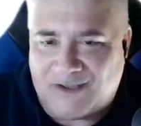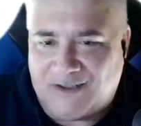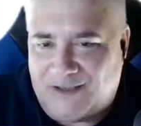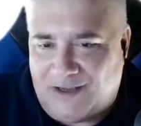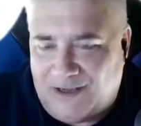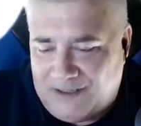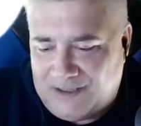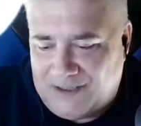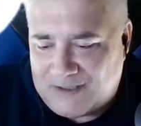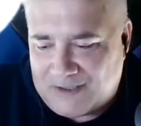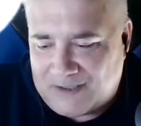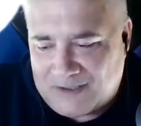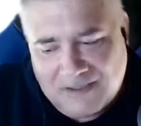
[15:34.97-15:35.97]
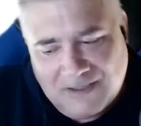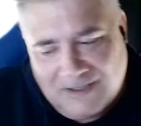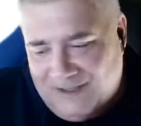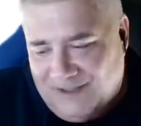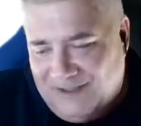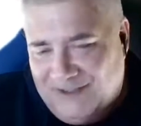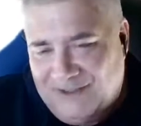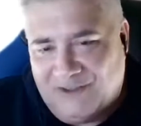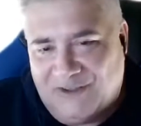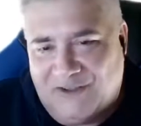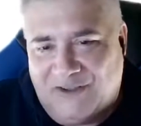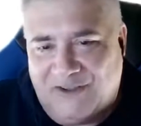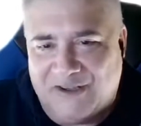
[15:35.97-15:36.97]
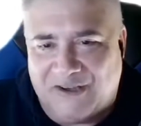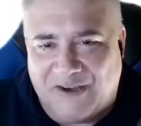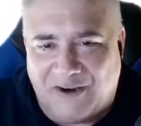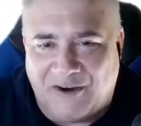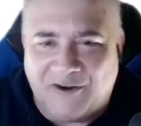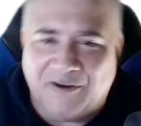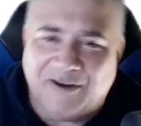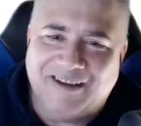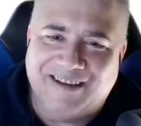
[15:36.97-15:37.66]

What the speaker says: and the onions, and you're good to go.